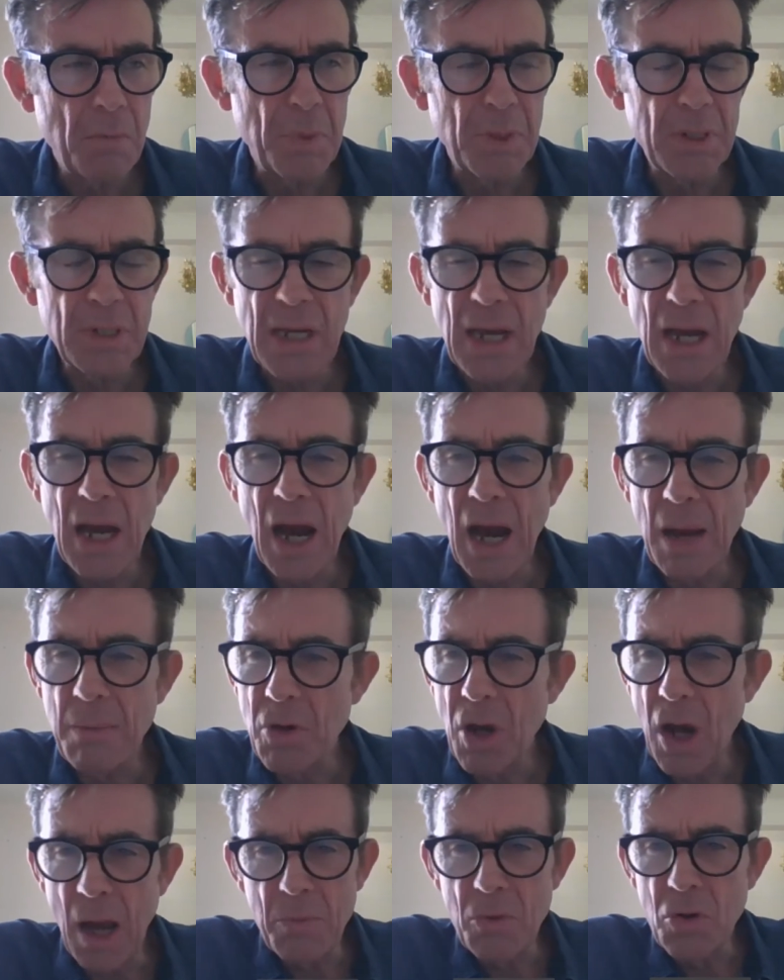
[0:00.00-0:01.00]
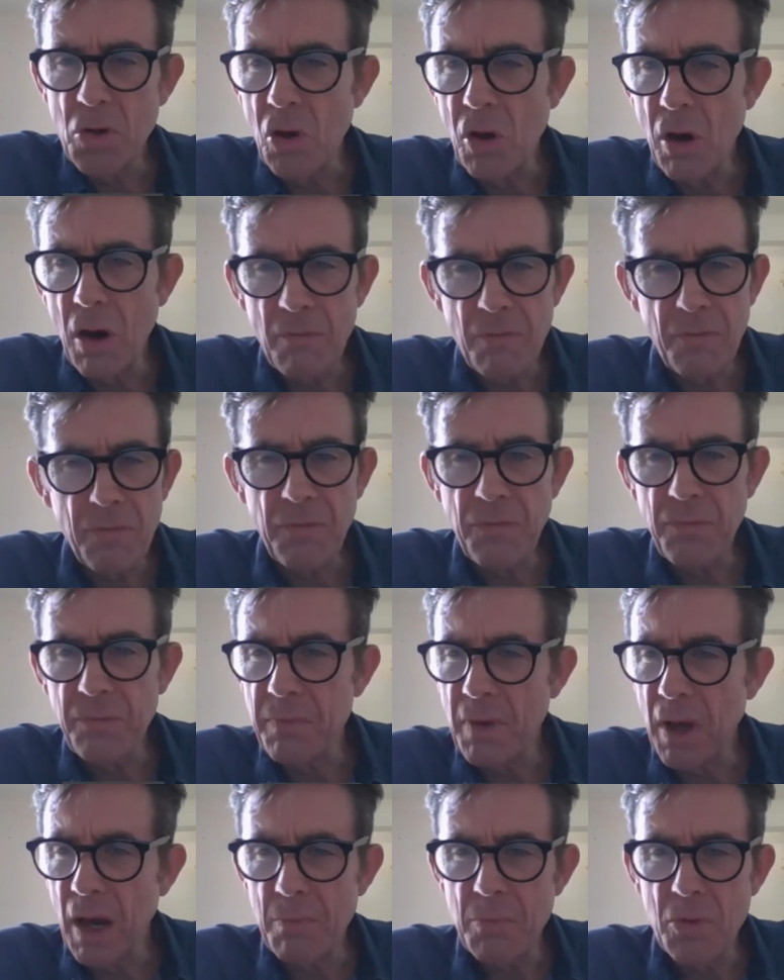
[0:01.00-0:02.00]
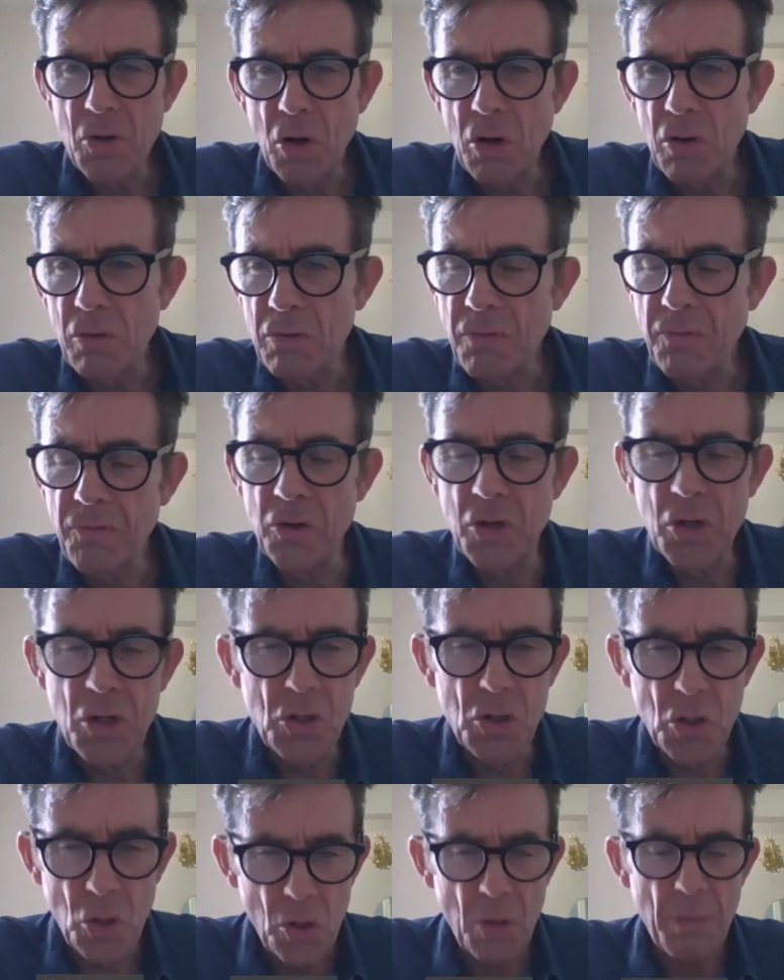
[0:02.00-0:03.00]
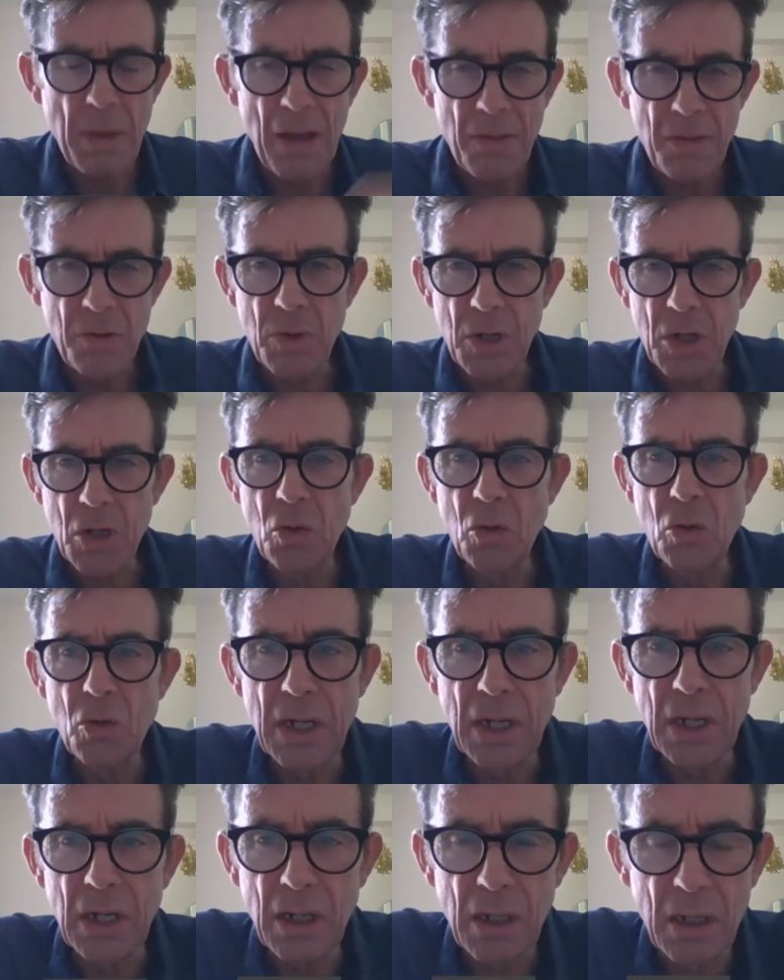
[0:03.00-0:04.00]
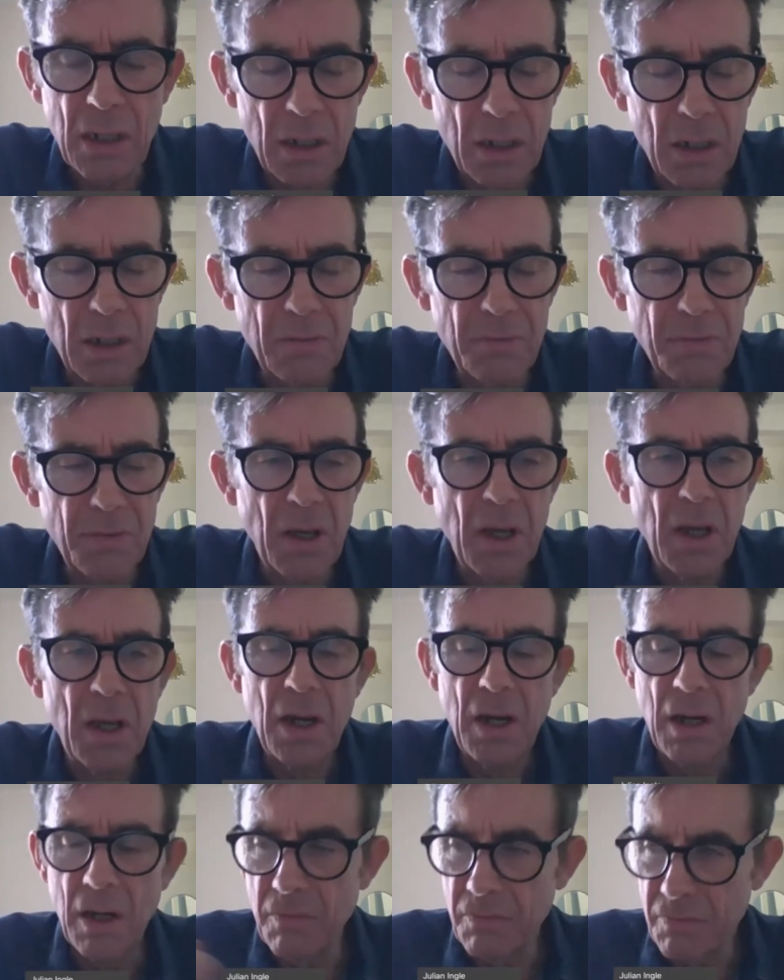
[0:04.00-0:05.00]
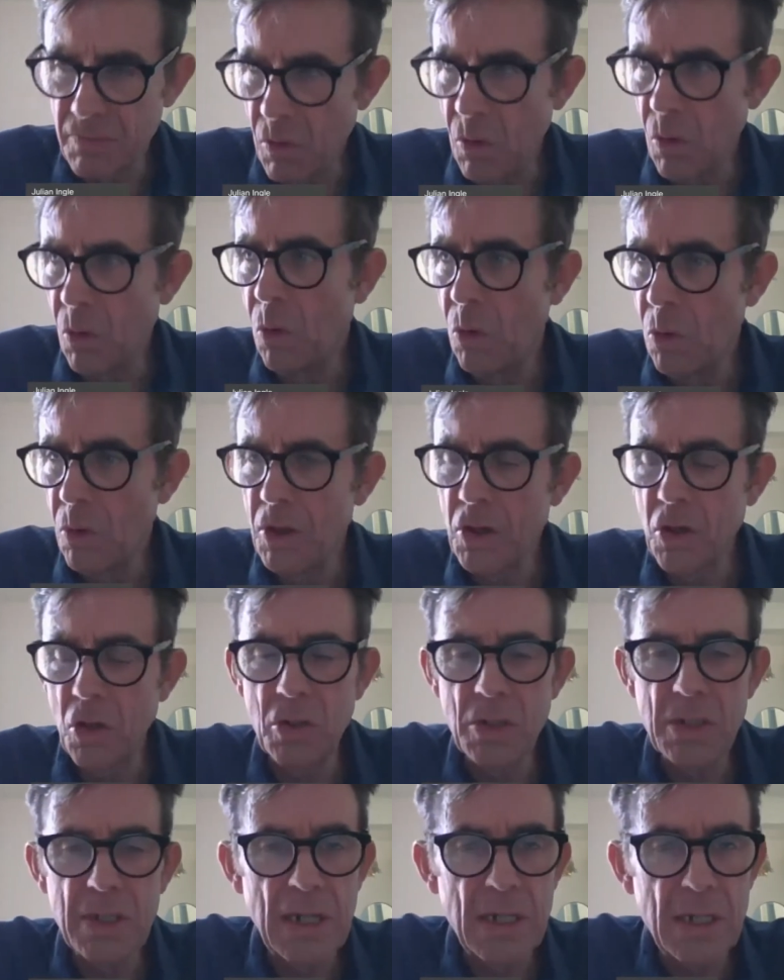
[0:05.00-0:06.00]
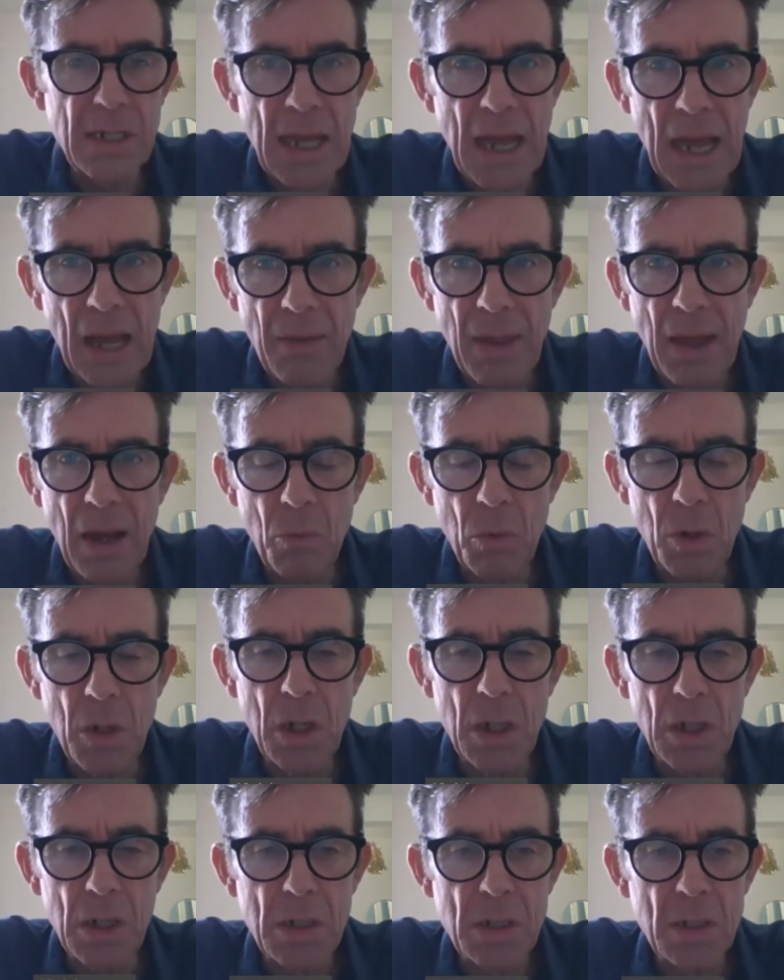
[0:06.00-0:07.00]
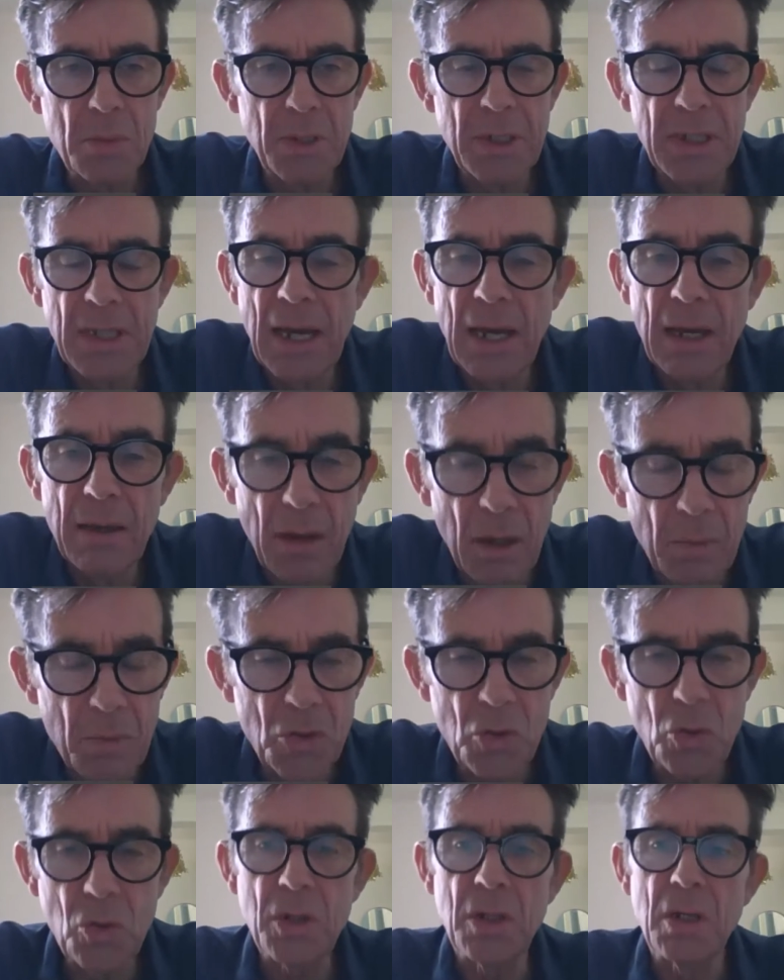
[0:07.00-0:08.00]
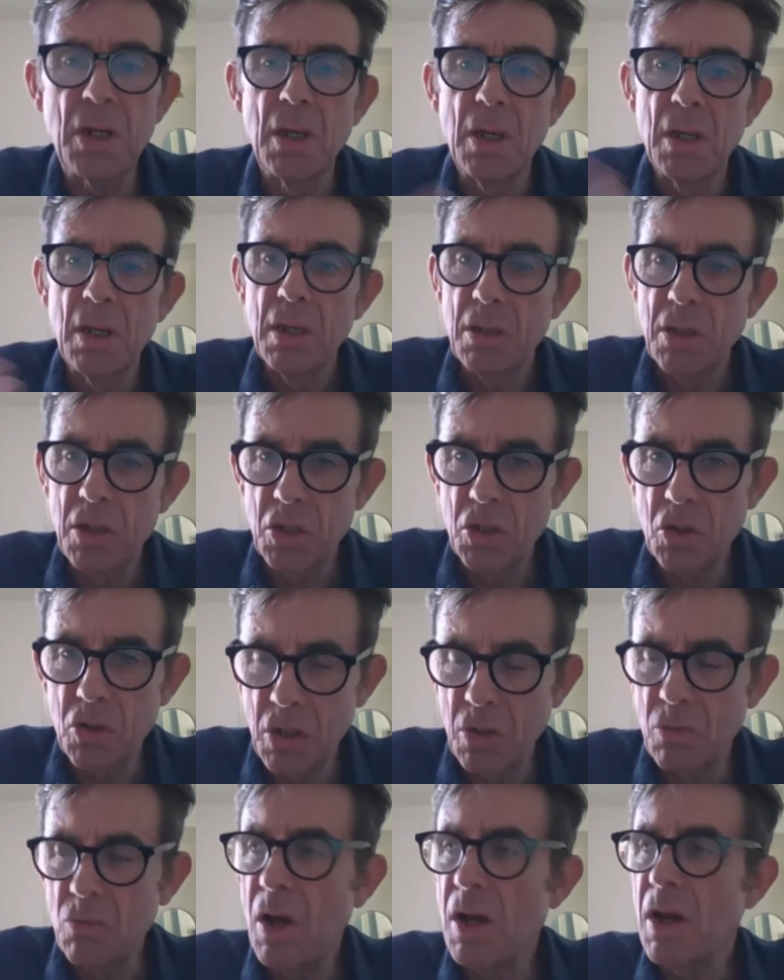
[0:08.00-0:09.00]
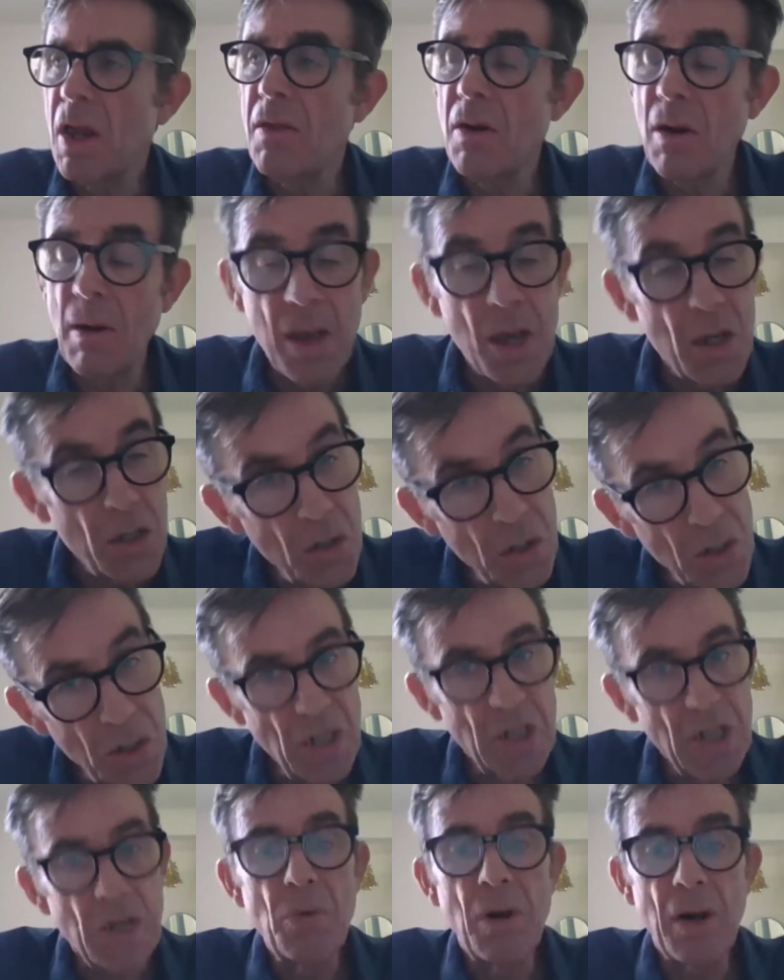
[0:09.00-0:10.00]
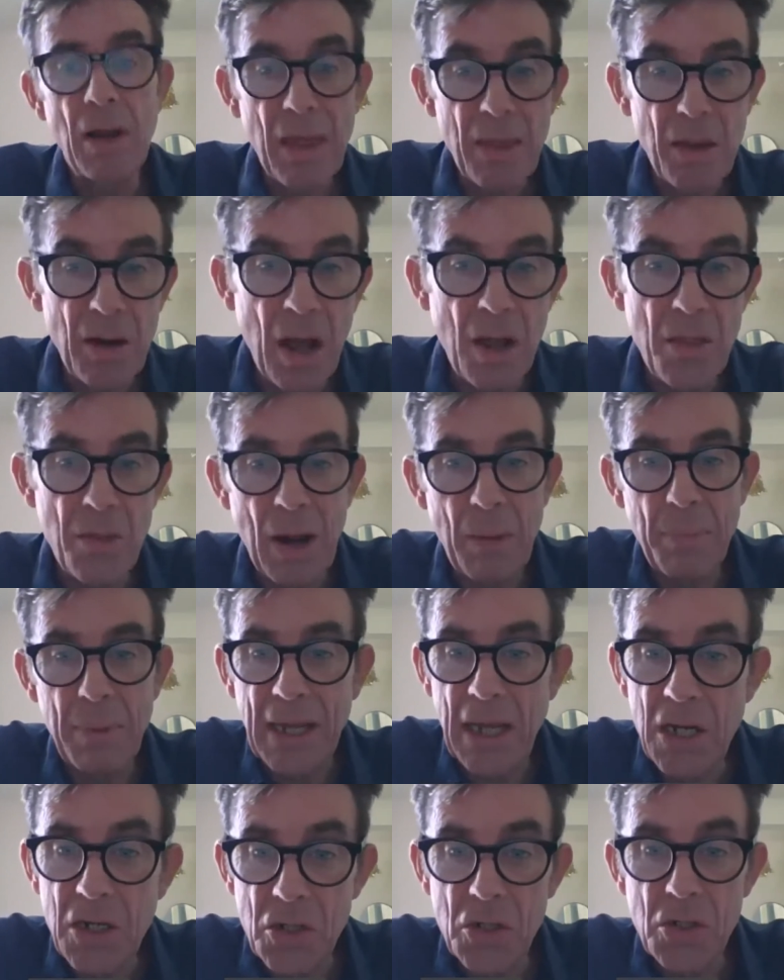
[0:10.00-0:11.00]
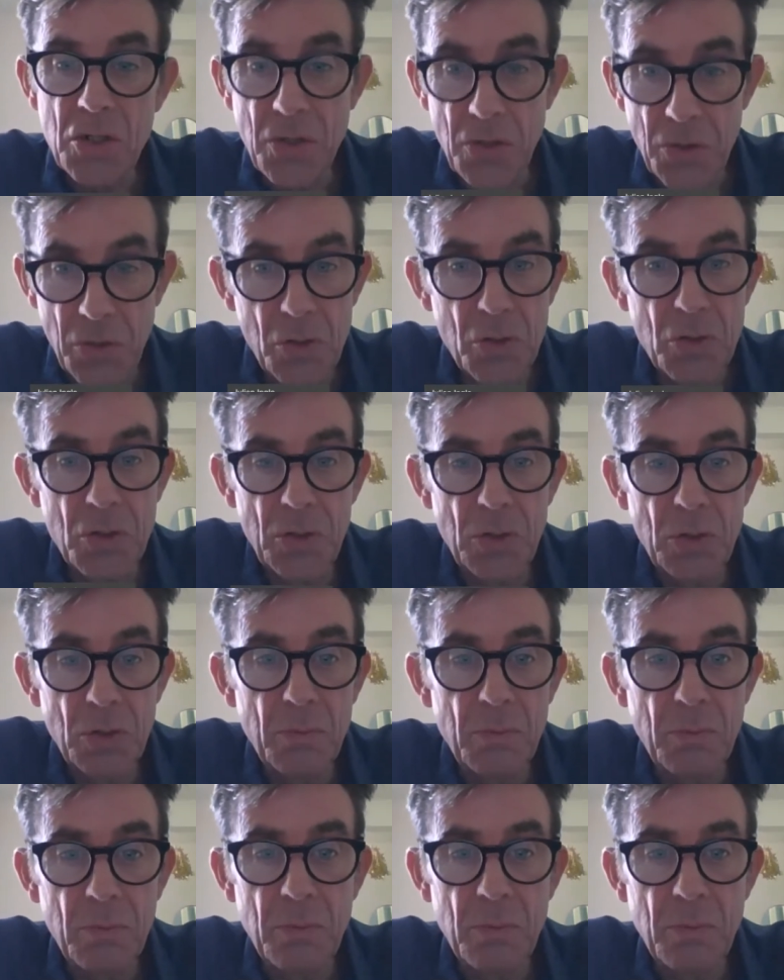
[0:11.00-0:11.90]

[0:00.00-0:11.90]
yeah, I'm not fully sure about the recording of all the content and how that works. But yeah, I'm sure that you can certainly run other applications through Zoom